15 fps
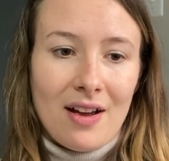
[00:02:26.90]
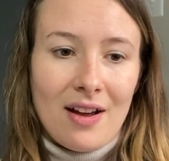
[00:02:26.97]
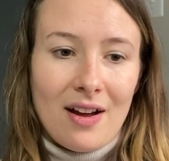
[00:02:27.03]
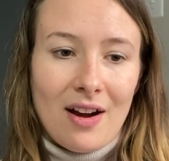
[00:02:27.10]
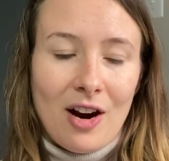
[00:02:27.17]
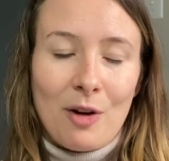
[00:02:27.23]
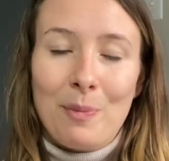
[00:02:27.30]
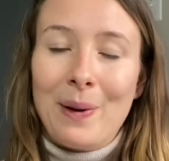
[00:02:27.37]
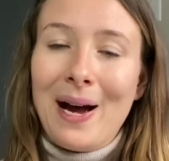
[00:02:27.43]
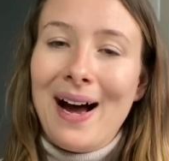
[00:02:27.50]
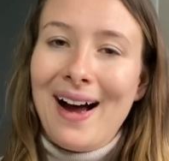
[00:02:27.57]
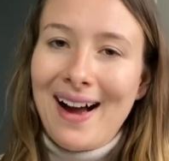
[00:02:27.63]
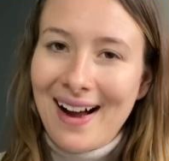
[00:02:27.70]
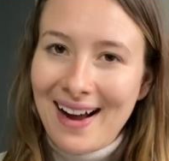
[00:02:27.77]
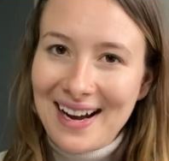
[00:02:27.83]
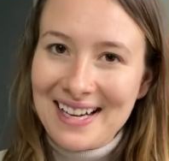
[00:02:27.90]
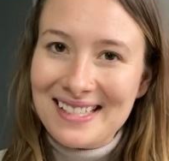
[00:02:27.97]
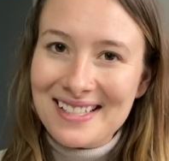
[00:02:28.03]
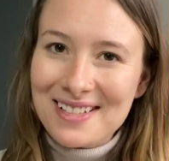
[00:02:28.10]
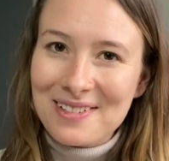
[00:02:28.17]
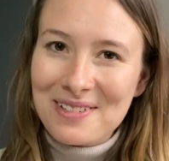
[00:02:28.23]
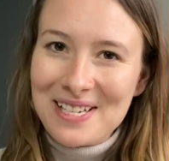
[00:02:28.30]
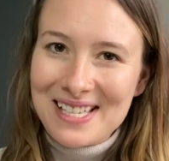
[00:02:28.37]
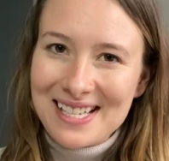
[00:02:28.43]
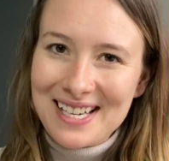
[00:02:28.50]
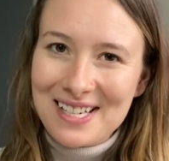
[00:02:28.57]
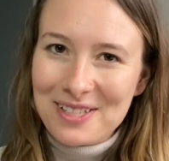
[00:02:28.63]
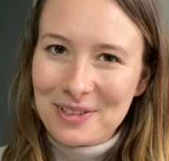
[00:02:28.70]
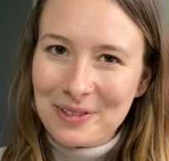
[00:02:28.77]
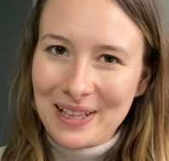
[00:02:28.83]
are behind the reason I
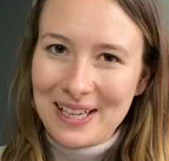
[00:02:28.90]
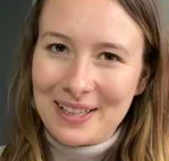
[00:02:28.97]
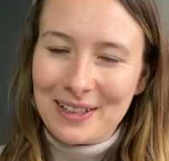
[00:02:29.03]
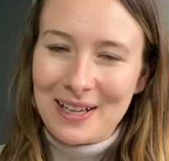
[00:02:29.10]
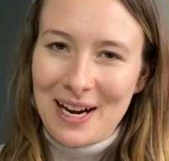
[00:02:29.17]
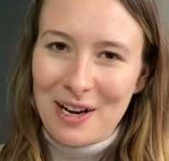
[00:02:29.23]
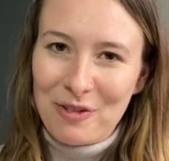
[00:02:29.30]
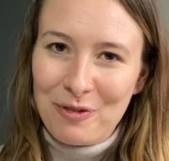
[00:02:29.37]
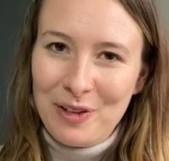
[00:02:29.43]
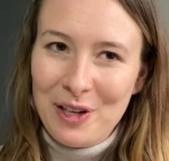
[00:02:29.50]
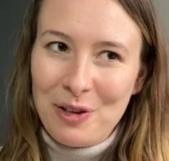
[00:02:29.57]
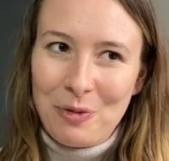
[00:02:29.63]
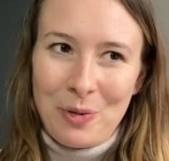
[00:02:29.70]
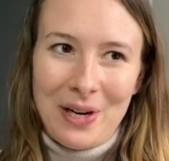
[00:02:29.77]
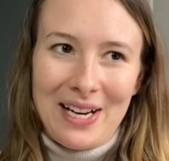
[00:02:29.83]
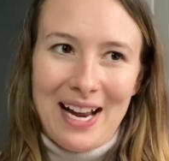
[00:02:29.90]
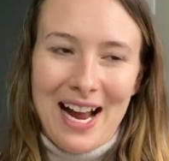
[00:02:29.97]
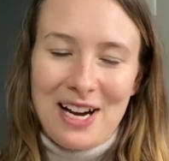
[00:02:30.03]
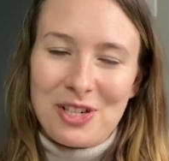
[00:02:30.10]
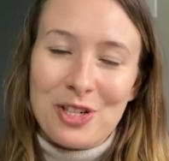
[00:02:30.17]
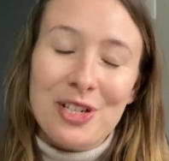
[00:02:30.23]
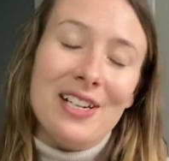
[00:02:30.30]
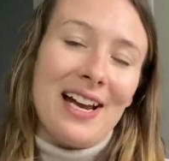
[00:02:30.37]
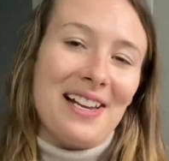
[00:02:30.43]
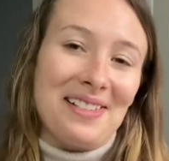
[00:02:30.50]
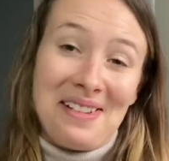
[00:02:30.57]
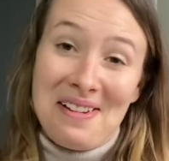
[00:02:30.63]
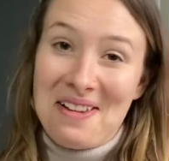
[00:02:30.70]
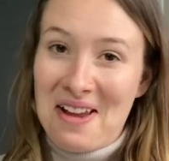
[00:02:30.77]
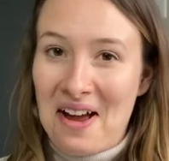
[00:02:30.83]
don't like her outfit when it actually has
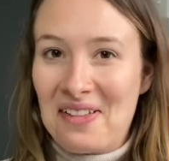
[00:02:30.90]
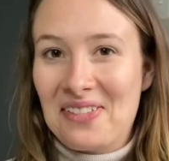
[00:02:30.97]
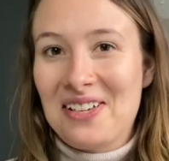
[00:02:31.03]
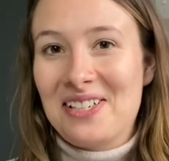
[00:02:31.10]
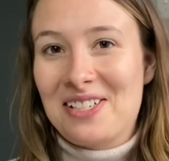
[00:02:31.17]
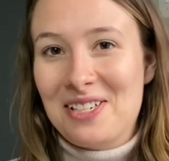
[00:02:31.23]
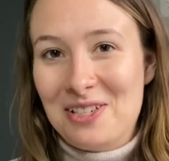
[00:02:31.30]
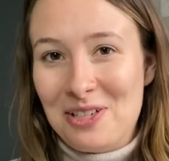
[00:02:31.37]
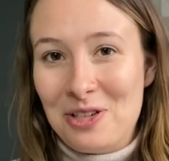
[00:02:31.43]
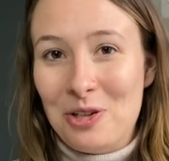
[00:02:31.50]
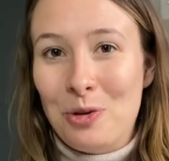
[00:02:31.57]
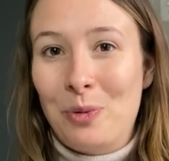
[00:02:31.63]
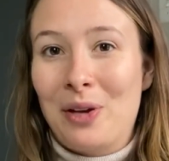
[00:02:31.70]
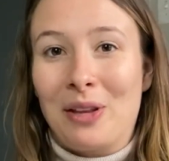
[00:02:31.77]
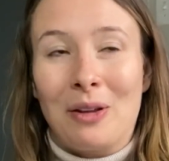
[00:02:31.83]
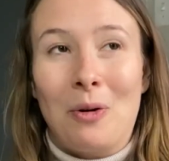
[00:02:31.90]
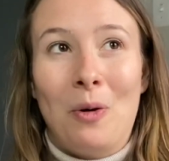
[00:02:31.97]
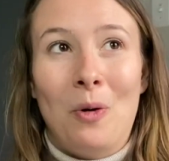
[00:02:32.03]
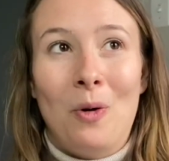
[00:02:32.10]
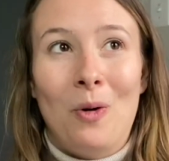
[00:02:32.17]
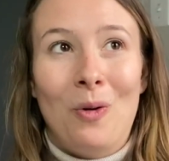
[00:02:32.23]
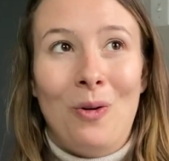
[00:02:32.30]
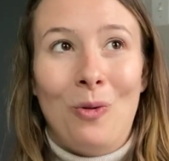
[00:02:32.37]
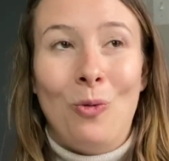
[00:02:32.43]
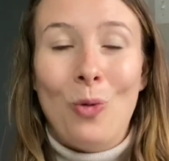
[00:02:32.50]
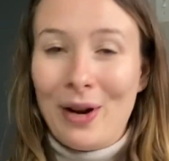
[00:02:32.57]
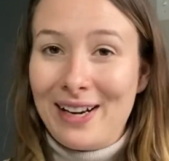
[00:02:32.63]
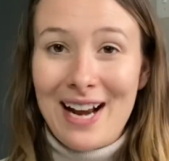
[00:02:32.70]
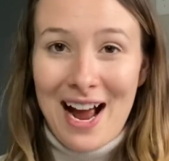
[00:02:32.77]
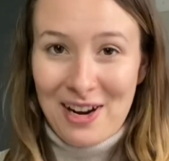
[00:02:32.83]
nothing to do with
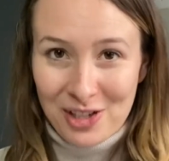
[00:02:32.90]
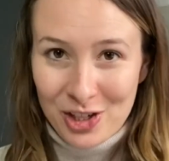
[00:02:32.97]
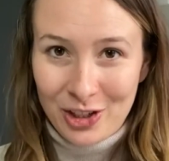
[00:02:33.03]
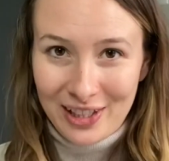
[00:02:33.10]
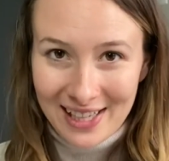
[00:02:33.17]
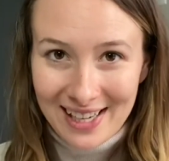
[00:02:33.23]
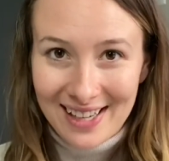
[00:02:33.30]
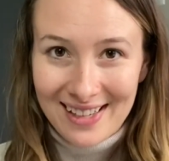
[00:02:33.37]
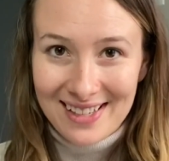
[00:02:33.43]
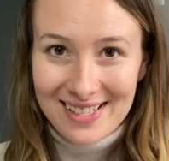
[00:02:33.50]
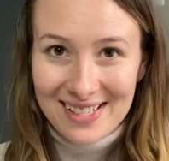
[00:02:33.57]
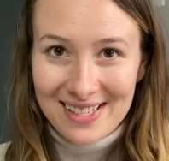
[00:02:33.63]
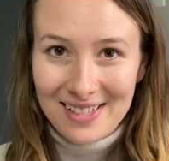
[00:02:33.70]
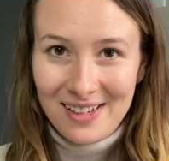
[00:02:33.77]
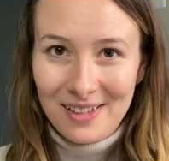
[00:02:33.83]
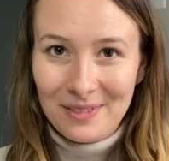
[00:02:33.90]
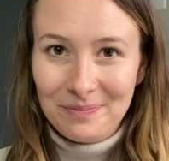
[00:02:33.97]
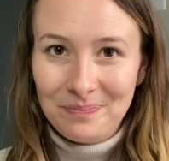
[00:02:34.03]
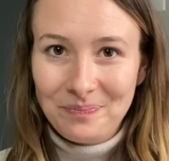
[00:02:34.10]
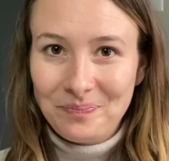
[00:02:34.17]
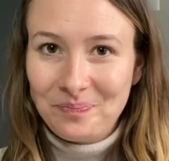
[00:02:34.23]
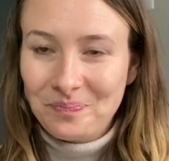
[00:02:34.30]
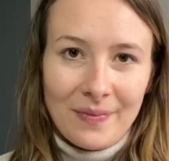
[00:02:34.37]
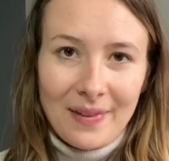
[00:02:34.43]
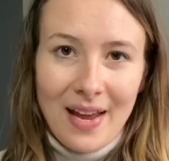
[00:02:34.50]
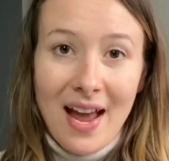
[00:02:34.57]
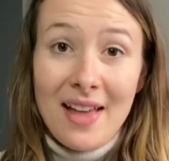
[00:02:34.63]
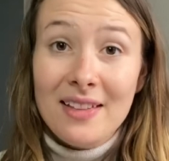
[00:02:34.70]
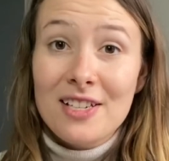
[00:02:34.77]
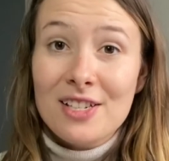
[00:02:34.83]
what it actually is.
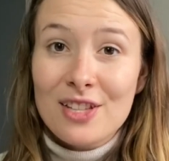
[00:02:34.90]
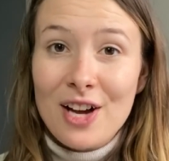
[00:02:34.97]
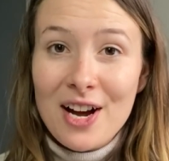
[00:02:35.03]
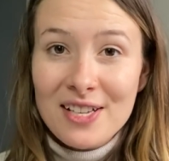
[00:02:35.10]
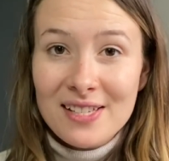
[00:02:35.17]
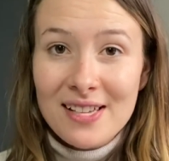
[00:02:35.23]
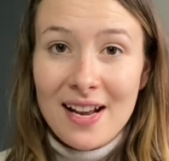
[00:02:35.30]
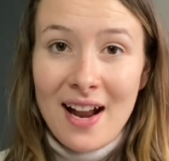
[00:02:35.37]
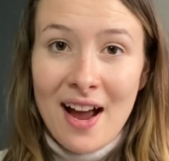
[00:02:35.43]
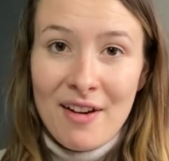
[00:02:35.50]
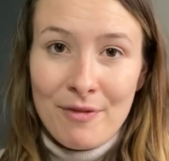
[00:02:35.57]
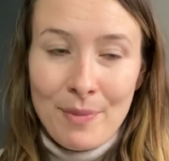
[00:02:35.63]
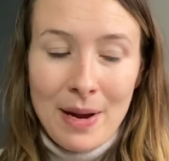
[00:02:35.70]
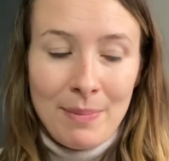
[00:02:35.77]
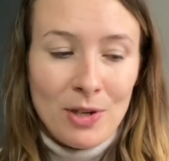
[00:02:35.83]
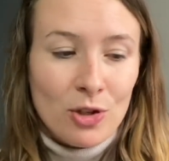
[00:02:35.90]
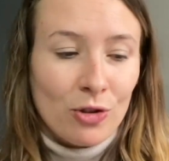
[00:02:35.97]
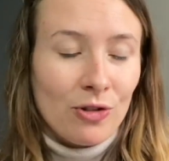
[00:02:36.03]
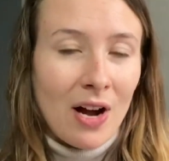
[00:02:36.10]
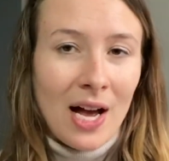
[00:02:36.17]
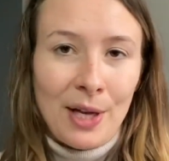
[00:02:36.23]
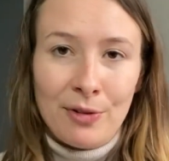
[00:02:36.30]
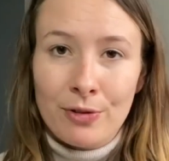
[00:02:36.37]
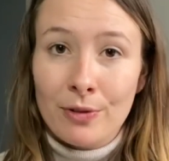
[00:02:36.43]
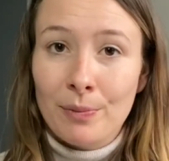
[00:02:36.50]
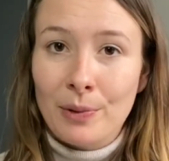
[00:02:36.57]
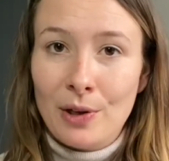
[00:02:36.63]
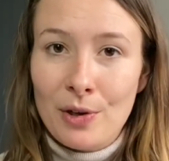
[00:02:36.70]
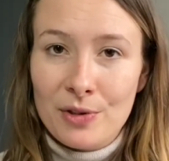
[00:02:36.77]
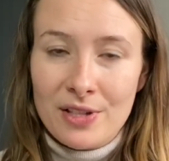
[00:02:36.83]
And these thoughts that have maybe derived from
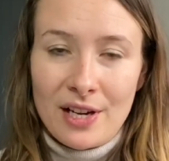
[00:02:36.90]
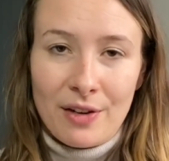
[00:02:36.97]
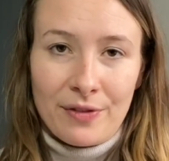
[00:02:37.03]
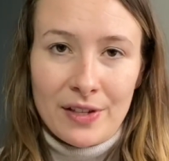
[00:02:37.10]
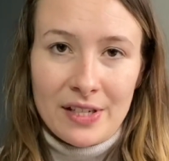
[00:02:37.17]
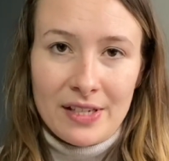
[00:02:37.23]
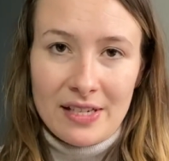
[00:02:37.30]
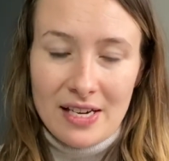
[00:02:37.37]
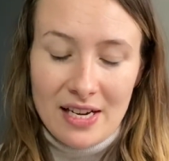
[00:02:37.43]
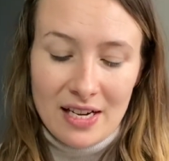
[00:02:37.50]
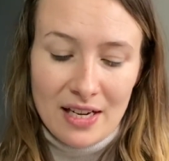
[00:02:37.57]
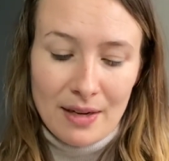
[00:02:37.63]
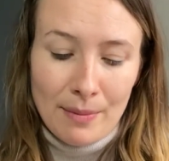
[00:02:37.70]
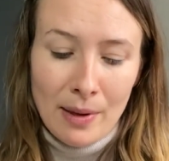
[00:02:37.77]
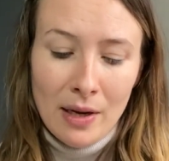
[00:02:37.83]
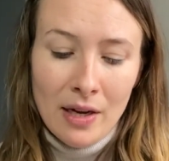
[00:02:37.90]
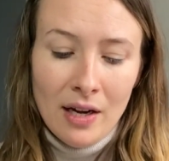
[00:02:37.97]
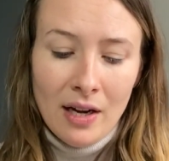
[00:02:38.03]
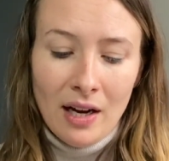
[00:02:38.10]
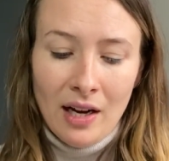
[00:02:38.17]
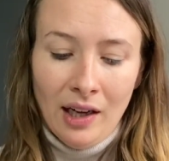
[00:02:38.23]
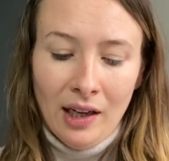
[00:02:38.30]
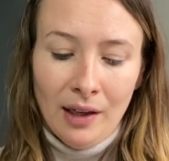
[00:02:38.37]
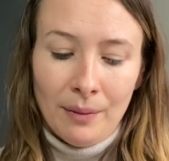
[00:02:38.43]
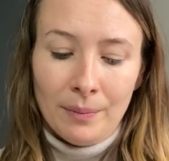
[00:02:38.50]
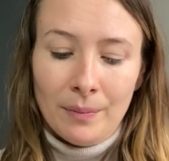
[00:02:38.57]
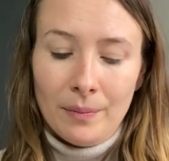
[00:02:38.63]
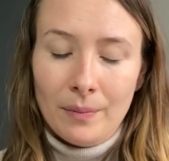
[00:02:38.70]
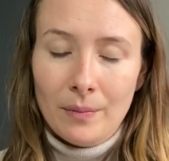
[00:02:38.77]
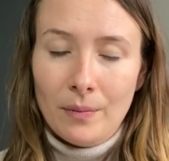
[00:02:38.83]
low self-esteem
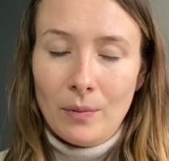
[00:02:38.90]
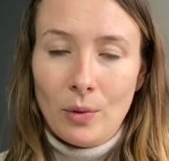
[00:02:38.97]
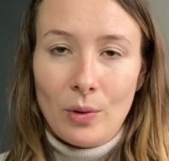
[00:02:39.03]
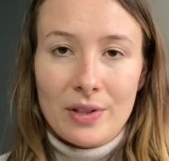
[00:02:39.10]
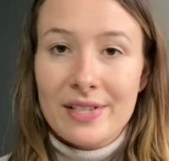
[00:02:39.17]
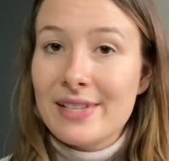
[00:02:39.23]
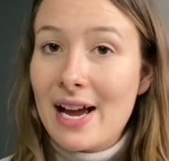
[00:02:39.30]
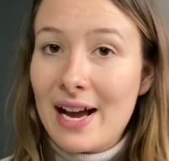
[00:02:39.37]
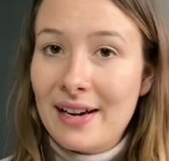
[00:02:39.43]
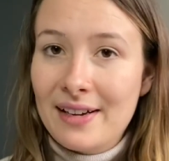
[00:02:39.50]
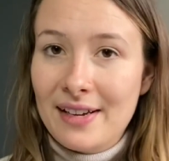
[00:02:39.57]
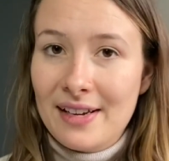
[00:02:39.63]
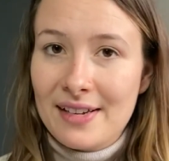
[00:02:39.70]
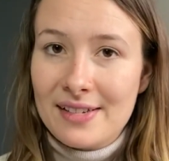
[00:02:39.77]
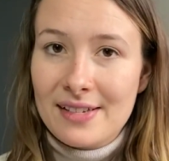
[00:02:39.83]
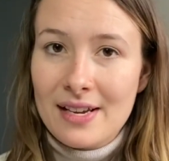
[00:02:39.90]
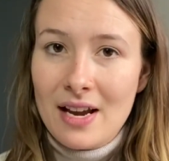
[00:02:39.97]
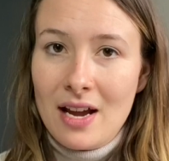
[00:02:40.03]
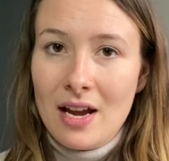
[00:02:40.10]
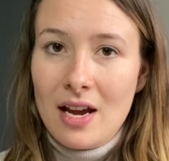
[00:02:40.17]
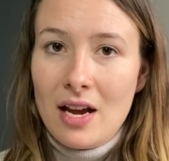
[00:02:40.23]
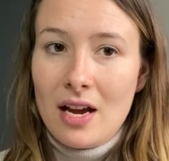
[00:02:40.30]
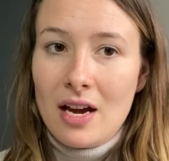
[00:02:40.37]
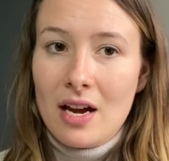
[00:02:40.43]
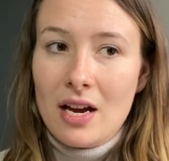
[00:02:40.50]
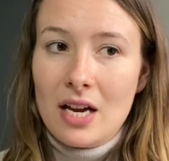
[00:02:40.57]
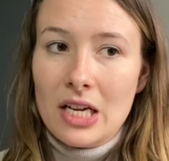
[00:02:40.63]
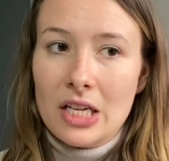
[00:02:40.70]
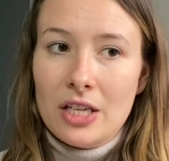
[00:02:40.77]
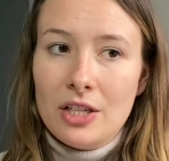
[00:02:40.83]
or sadness
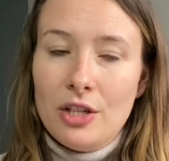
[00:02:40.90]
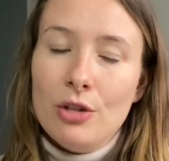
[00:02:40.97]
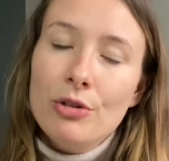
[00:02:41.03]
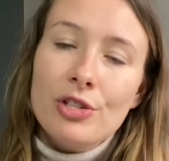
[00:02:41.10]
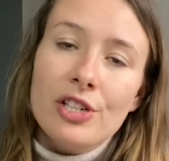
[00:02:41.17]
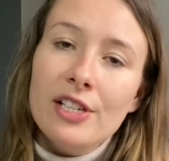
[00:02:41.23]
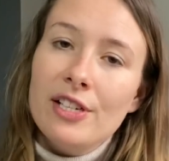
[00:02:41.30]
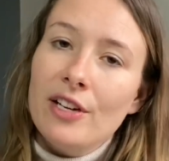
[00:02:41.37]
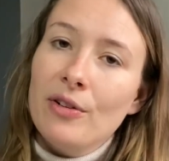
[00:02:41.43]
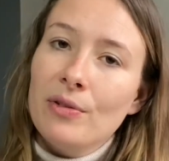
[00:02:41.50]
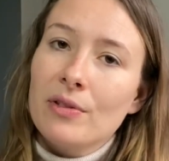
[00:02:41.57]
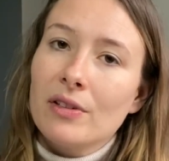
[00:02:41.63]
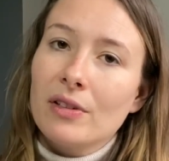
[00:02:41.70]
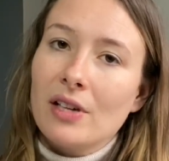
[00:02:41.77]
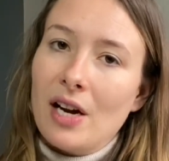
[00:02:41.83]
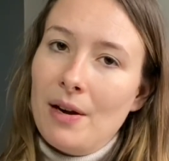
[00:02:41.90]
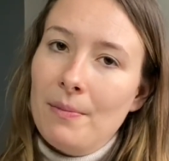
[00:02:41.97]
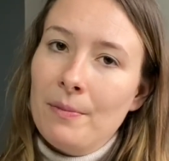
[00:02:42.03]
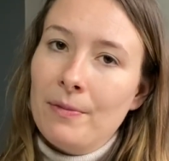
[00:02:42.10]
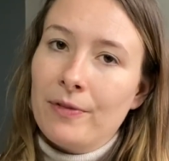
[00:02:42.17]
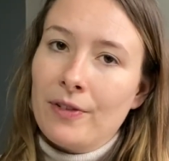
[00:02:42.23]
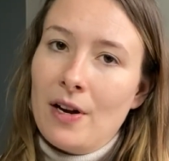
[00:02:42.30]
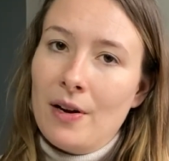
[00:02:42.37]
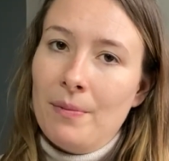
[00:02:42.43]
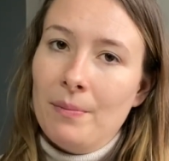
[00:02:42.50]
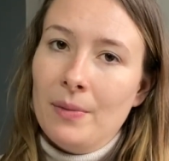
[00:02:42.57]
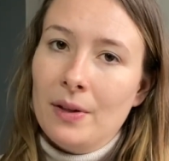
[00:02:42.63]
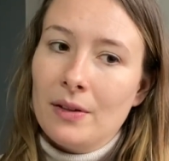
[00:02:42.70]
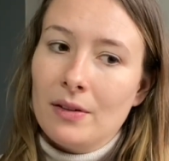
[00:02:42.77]
usually don't come from